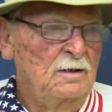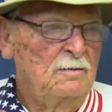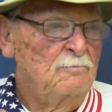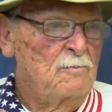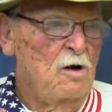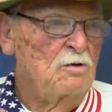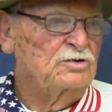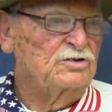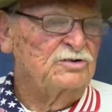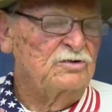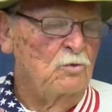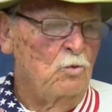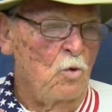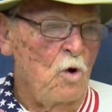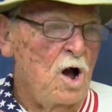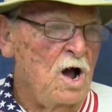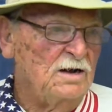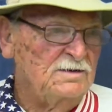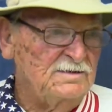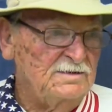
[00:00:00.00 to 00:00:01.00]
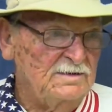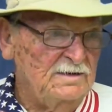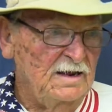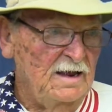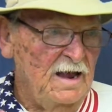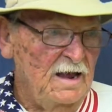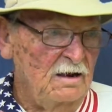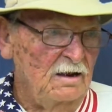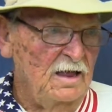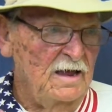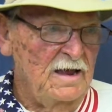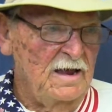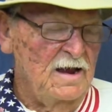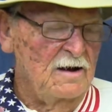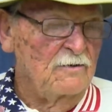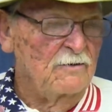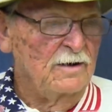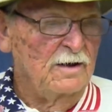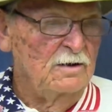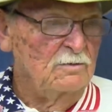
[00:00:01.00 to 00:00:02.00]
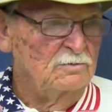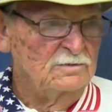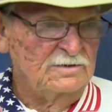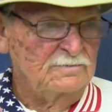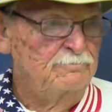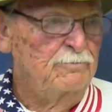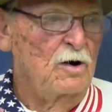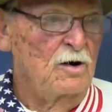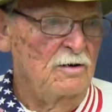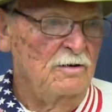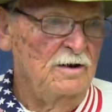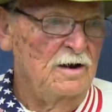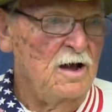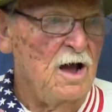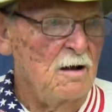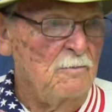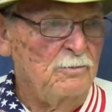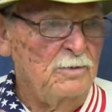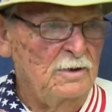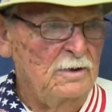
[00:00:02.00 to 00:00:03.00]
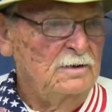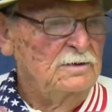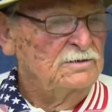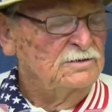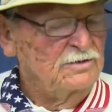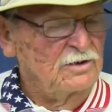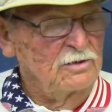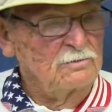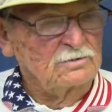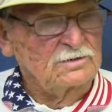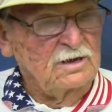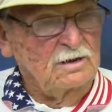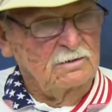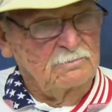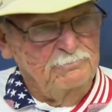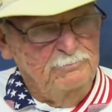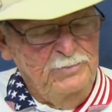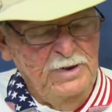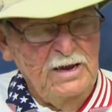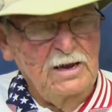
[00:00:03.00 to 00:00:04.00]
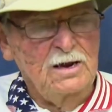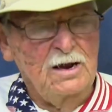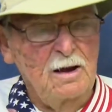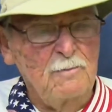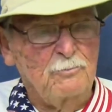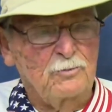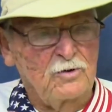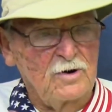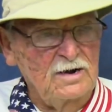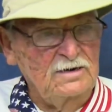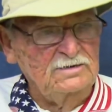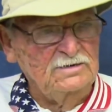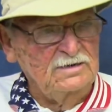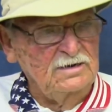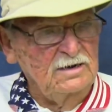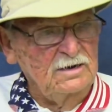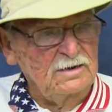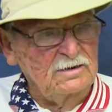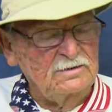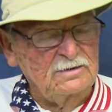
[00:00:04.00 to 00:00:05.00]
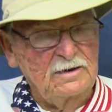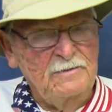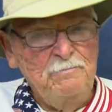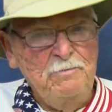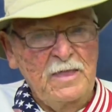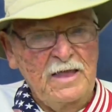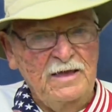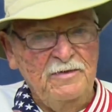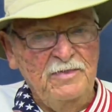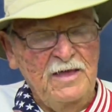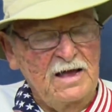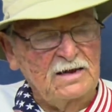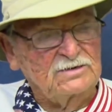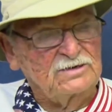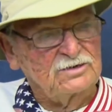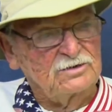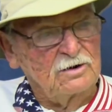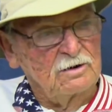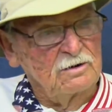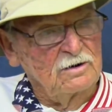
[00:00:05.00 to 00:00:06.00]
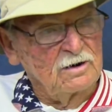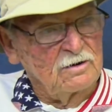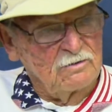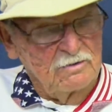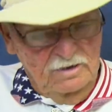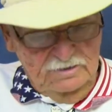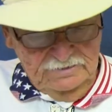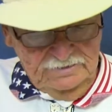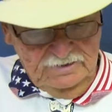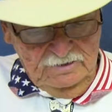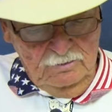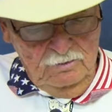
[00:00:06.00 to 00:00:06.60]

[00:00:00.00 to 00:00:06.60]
most of Watts in the LA area was burned up. So there was a big uprising, and that stirred across the